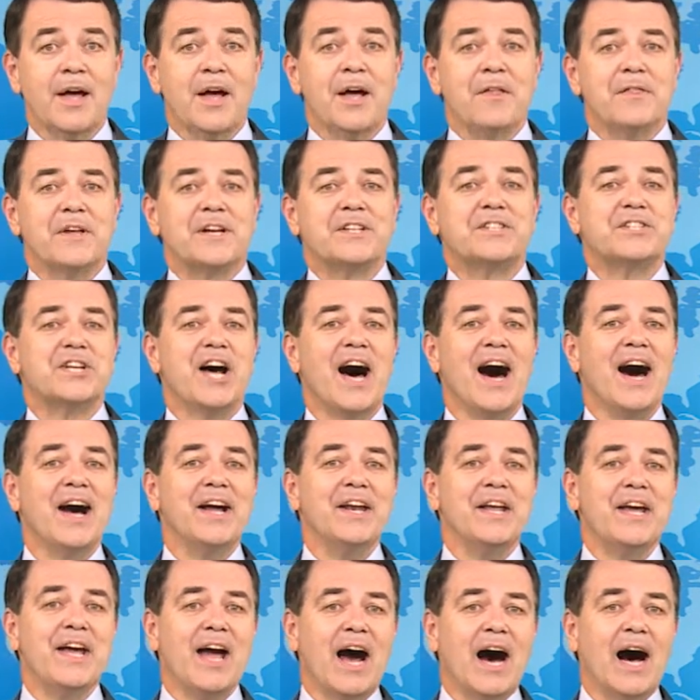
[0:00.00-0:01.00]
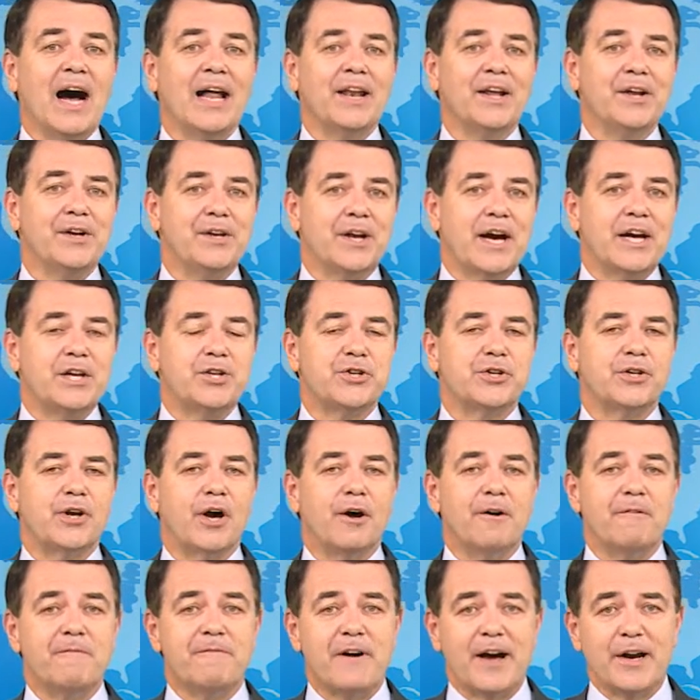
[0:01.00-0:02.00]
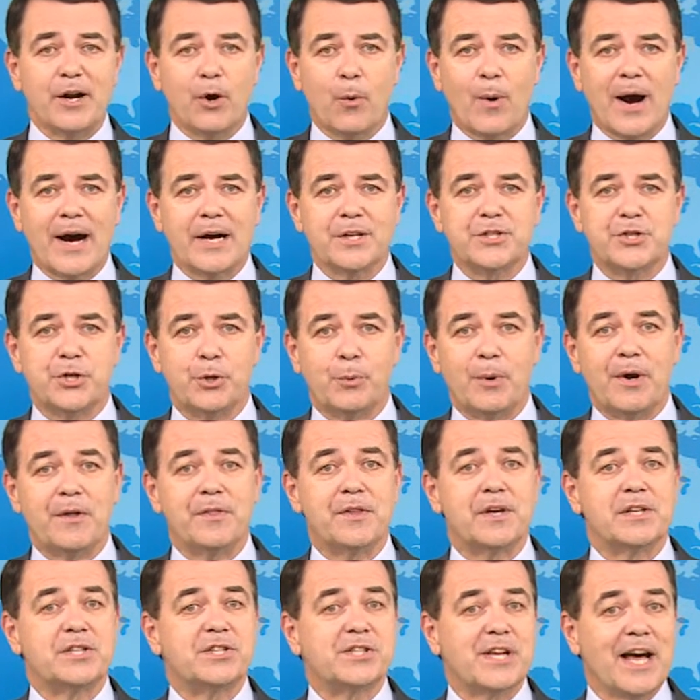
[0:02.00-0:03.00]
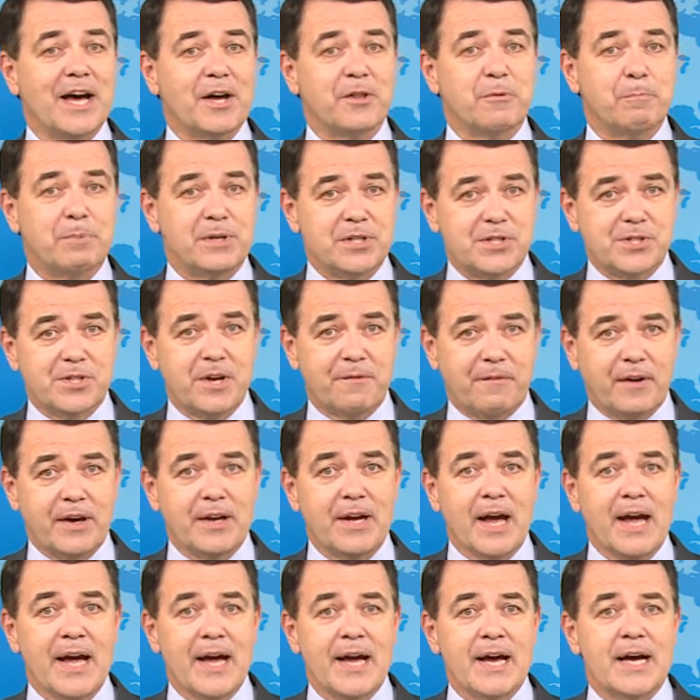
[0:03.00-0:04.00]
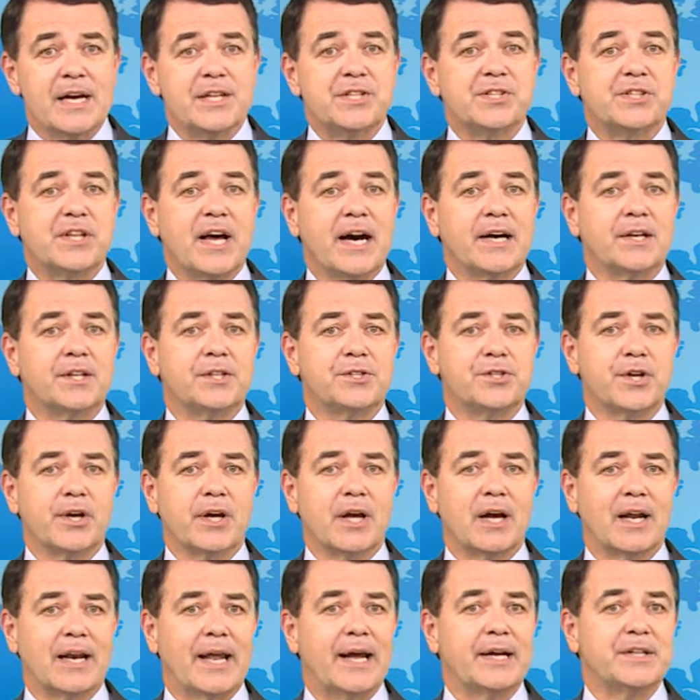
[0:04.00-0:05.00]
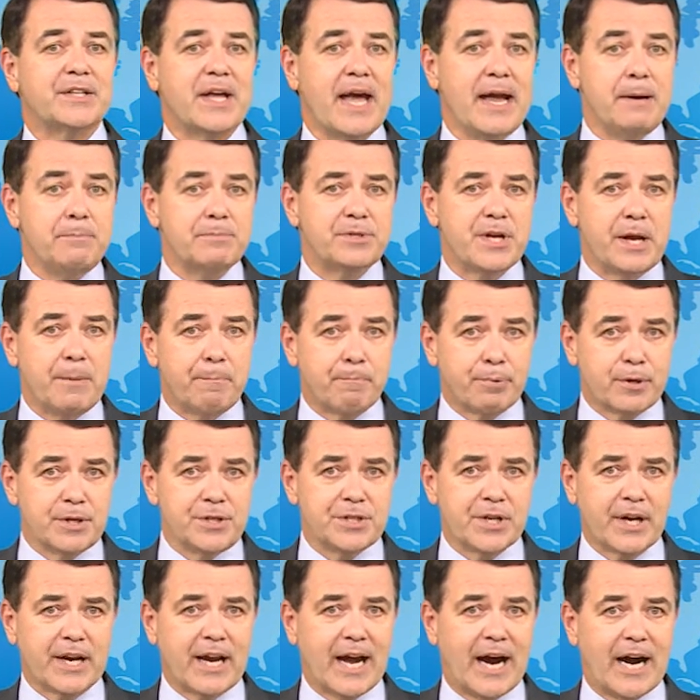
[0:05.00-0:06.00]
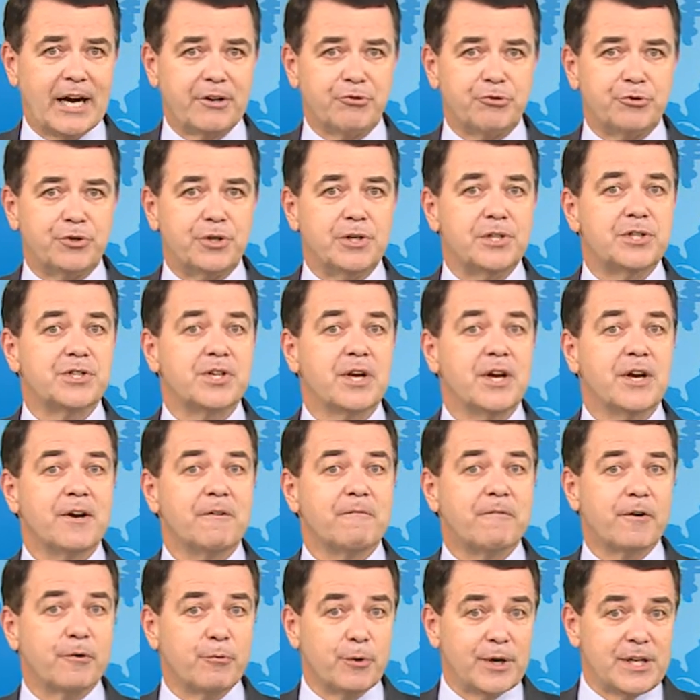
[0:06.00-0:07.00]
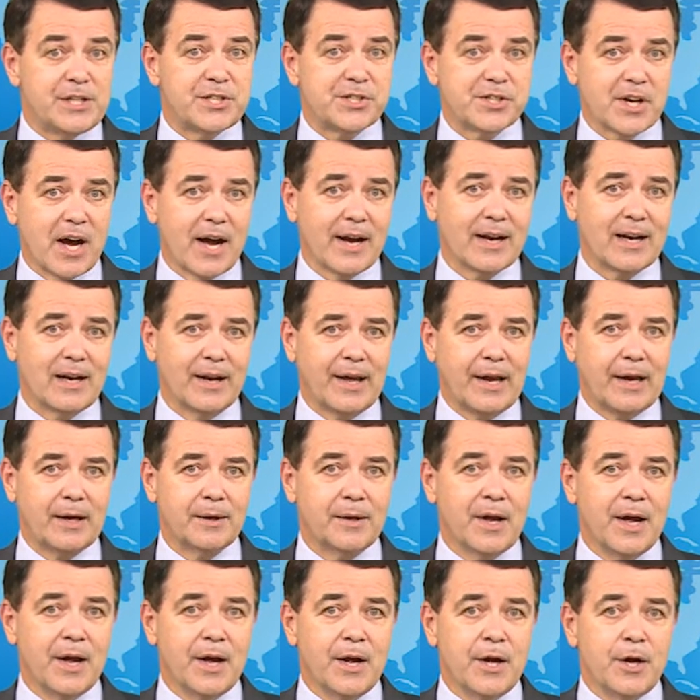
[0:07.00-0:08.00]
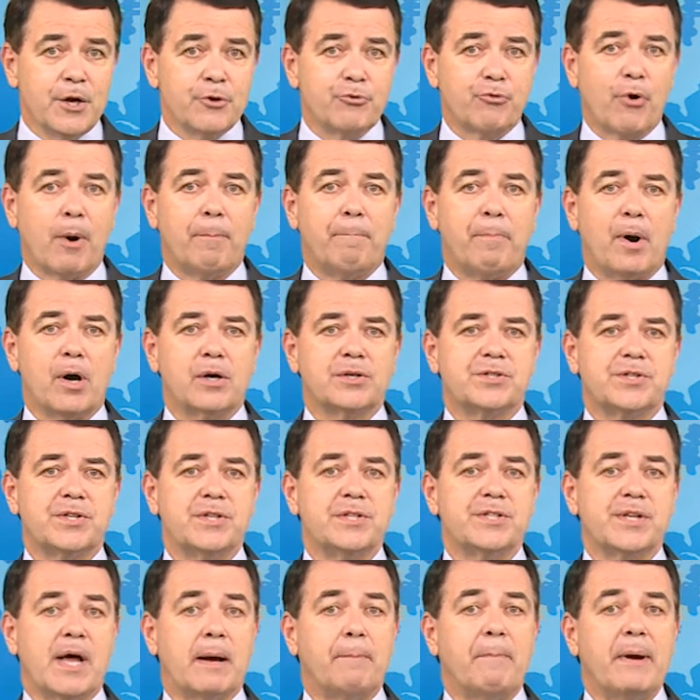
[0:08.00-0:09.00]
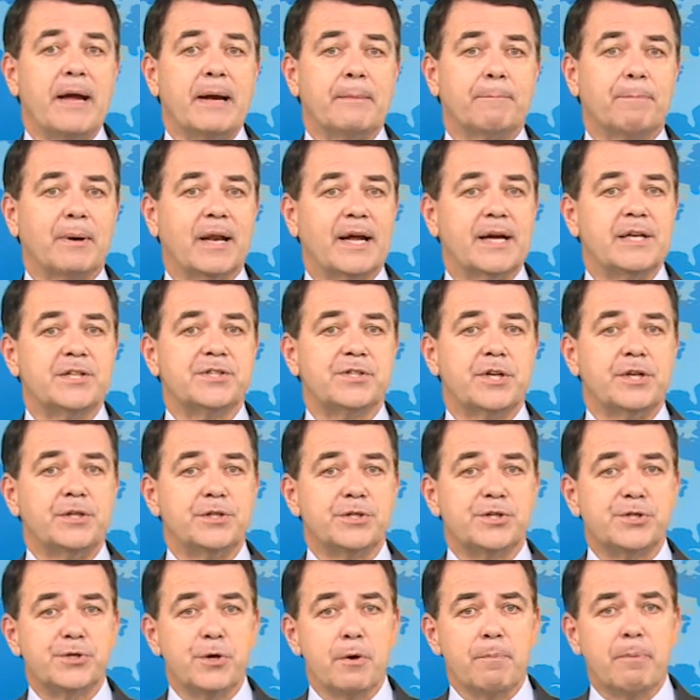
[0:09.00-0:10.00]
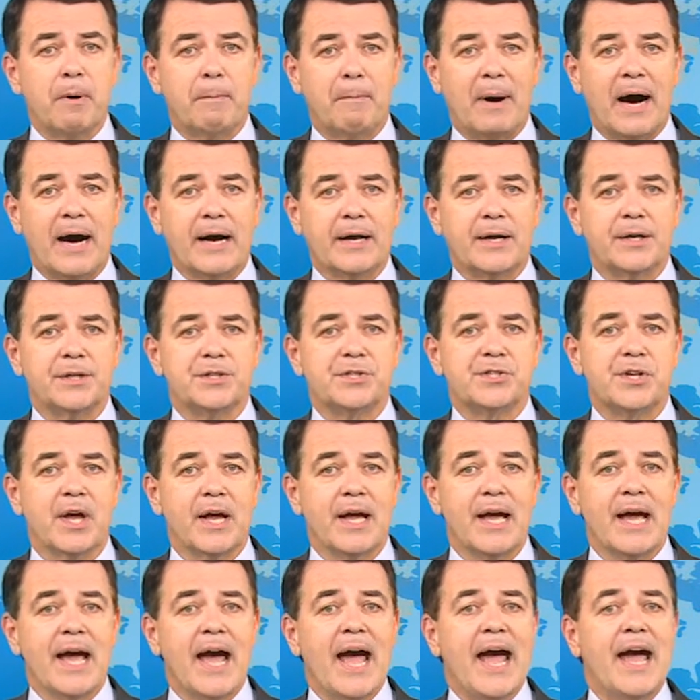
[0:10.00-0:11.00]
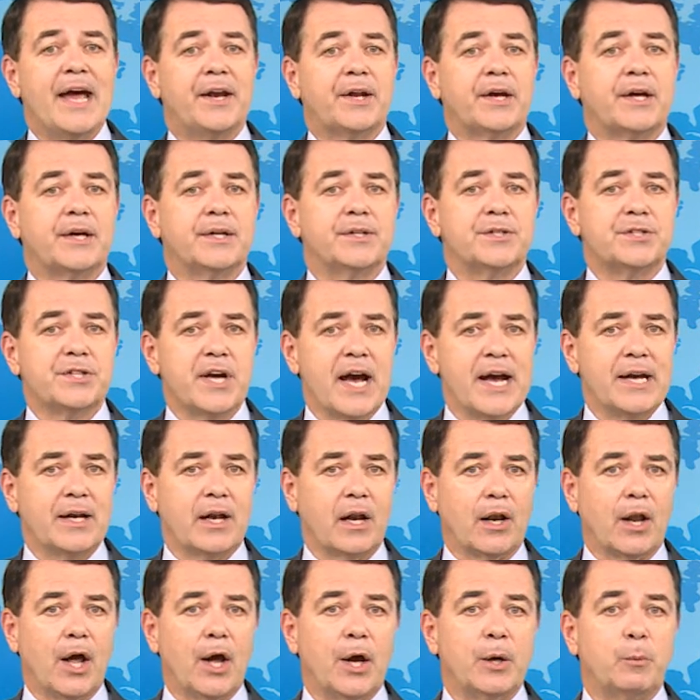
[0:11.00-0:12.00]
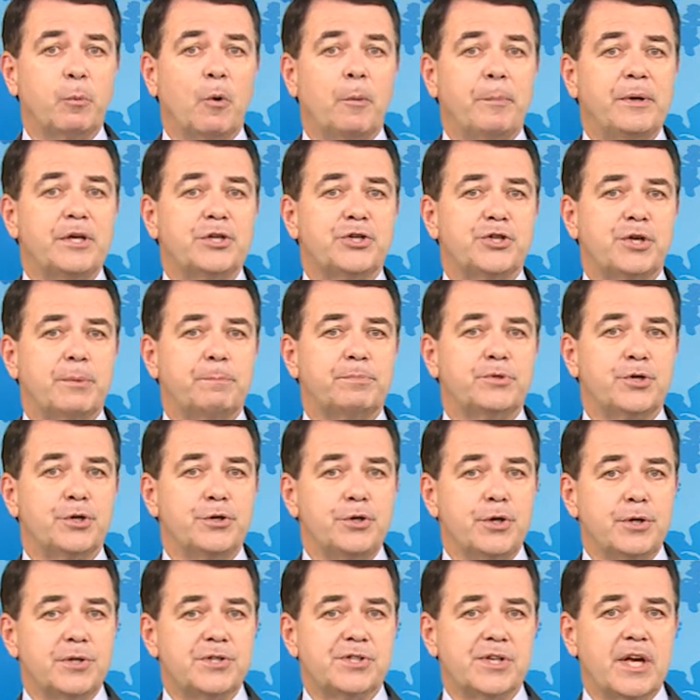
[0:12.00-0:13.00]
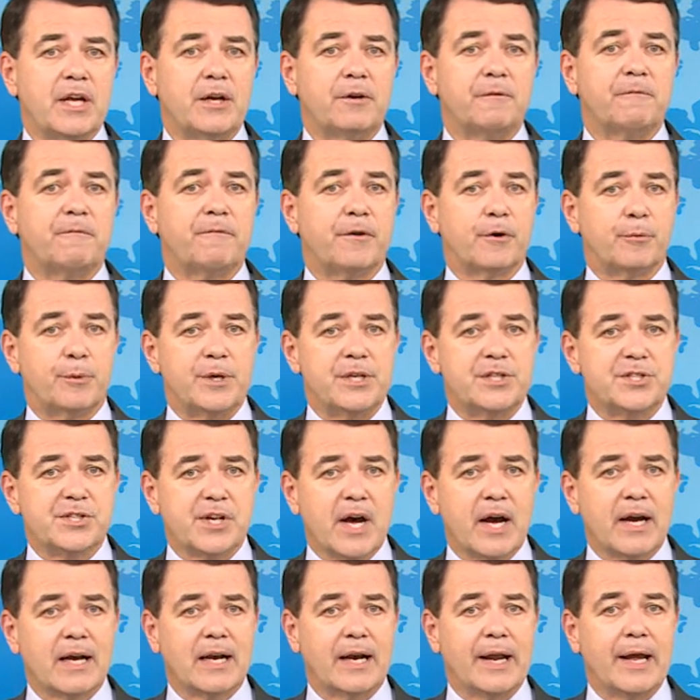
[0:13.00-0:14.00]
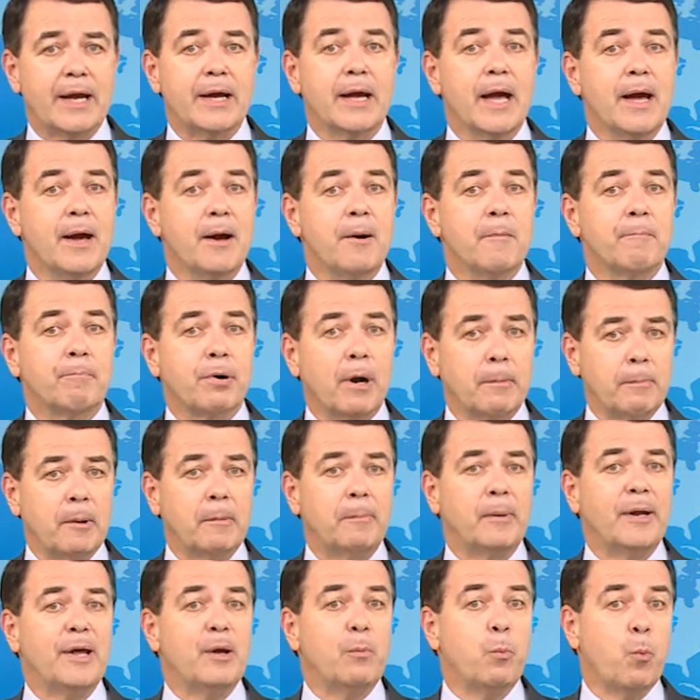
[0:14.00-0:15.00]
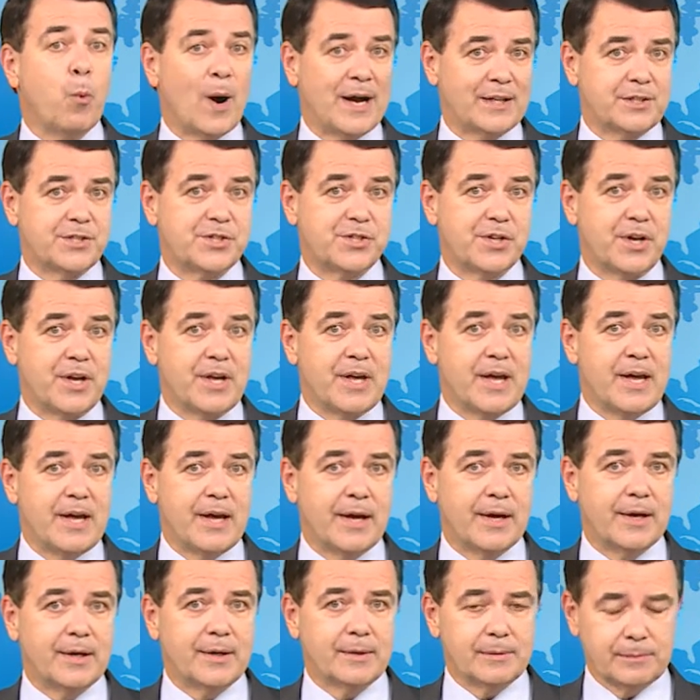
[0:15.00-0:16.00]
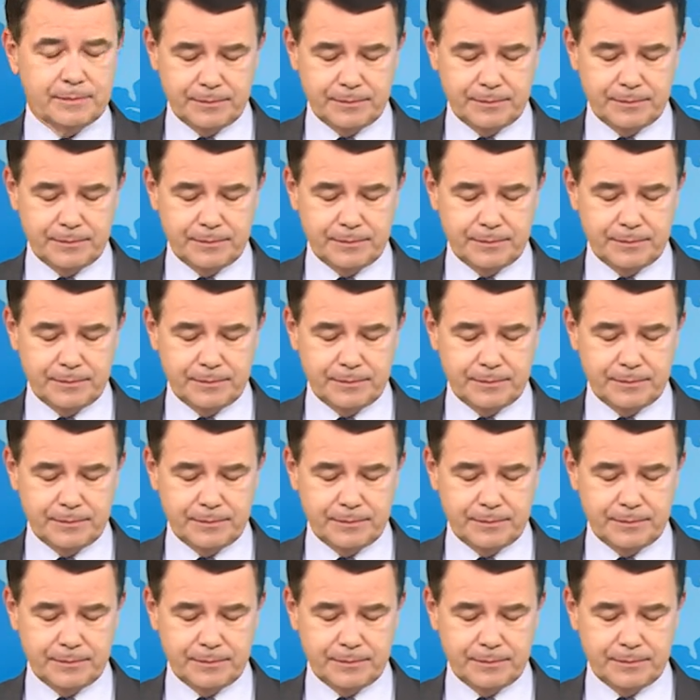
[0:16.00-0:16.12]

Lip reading: The tiny island nation of Vanuatu in the South Pacific has started to collect empty printer cartridges for recycling. Drop boxes are being placed in supermarkets and a container load will be shipped to New Zealand for recycling probably once a year.